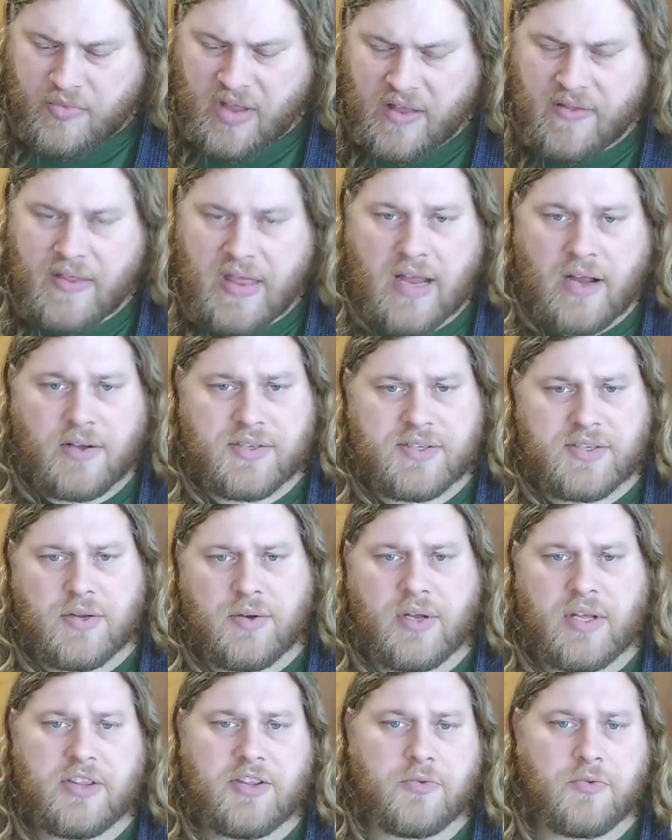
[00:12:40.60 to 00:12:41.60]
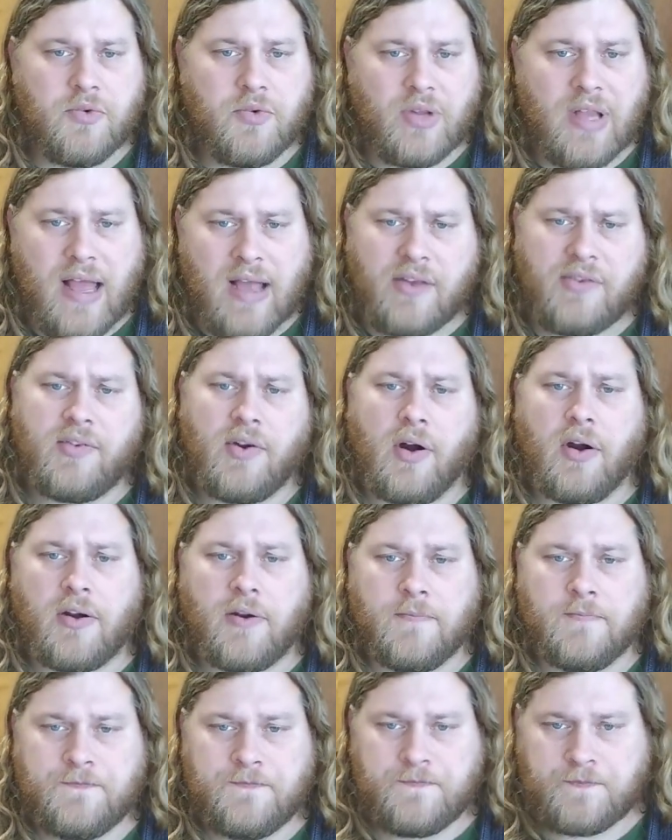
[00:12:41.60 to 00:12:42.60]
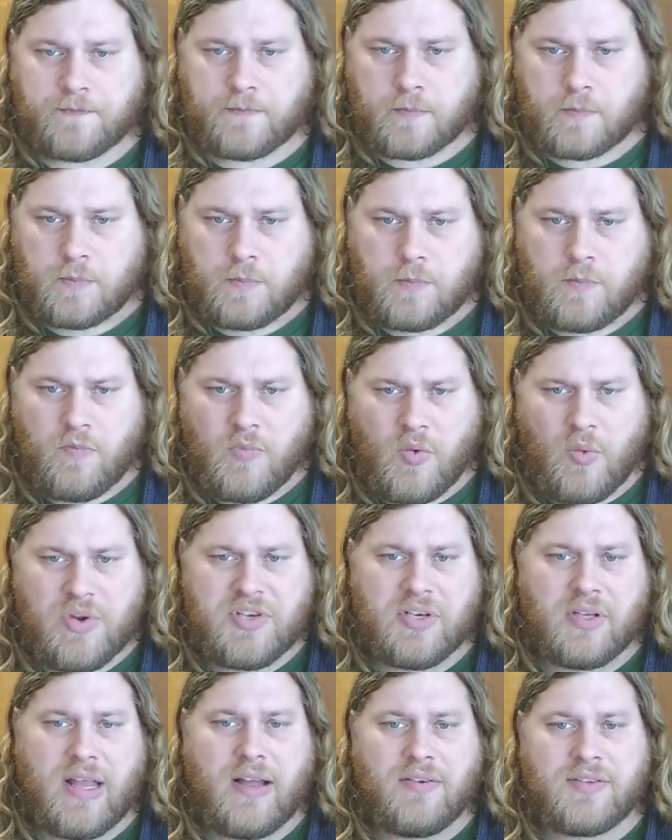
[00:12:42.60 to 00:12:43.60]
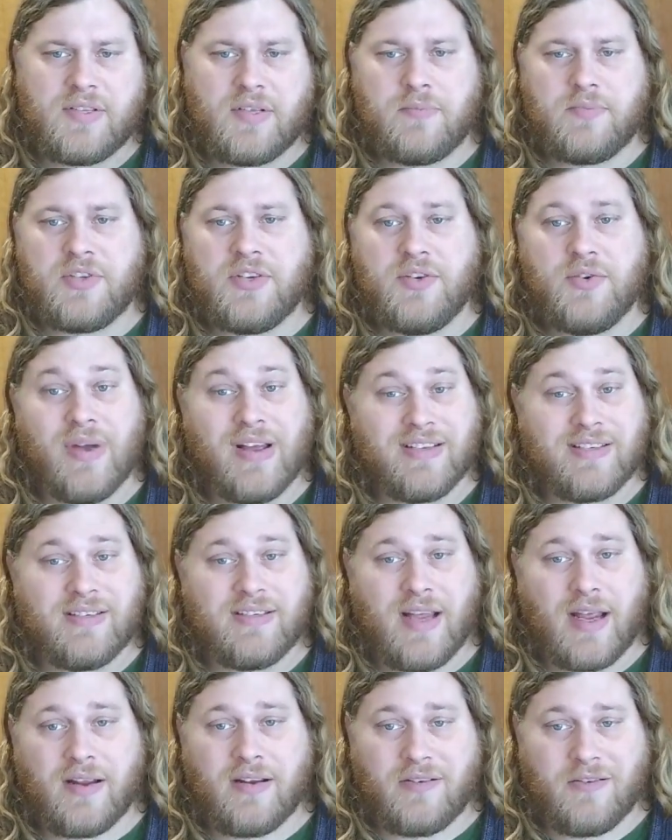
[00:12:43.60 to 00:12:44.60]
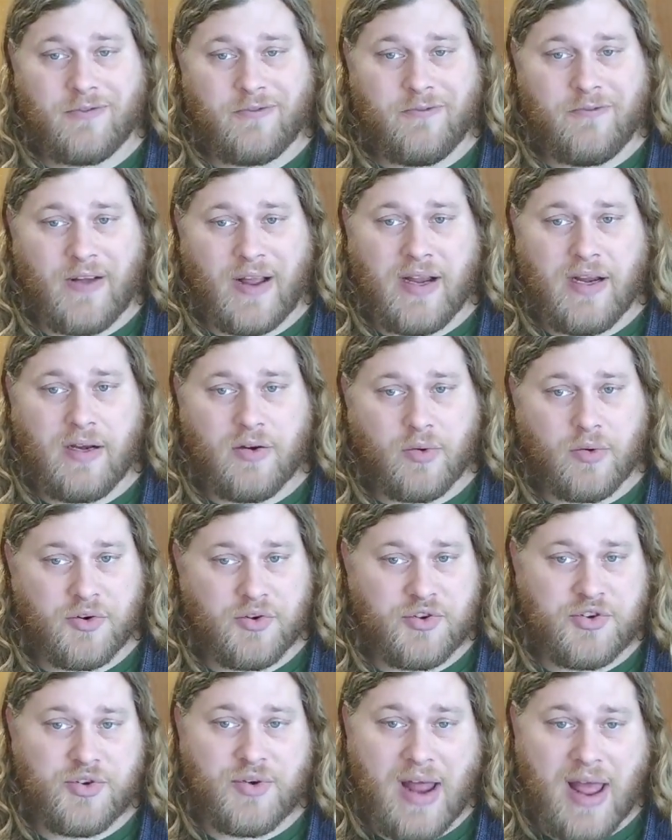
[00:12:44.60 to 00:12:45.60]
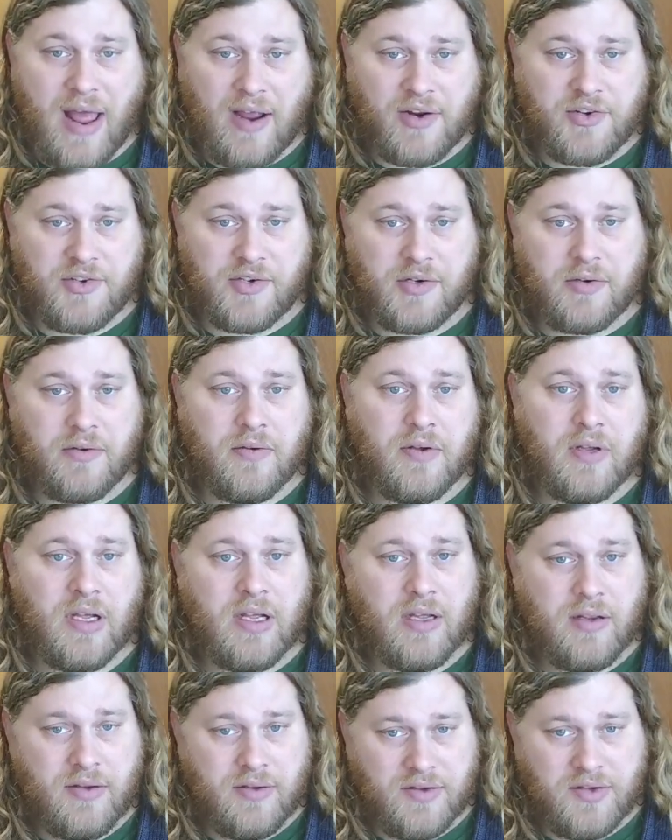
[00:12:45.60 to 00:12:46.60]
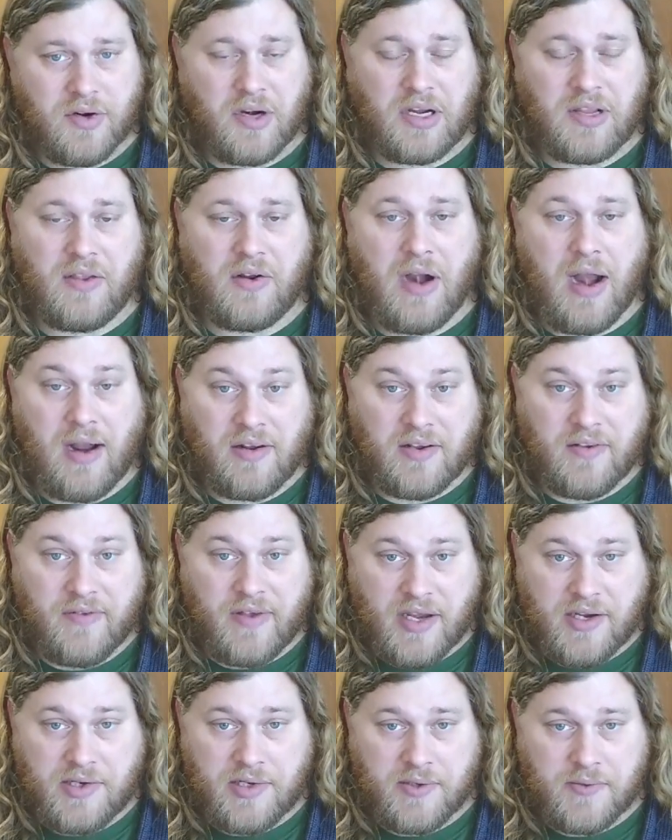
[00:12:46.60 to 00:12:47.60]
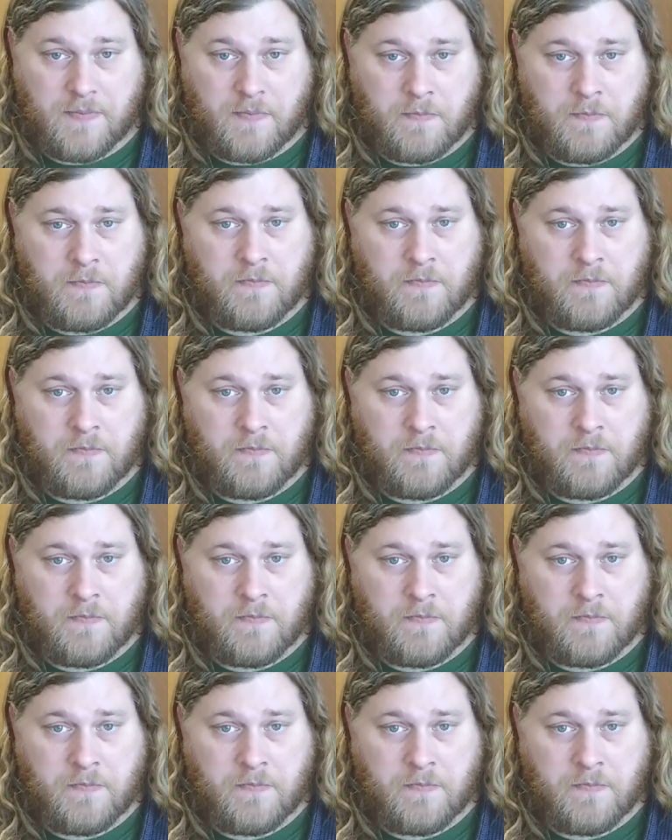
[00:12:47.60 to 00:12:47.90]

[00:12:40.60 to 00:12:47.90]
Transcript: They also get the rule Exarch, which allows them to do a second fight or shoot action during their activation.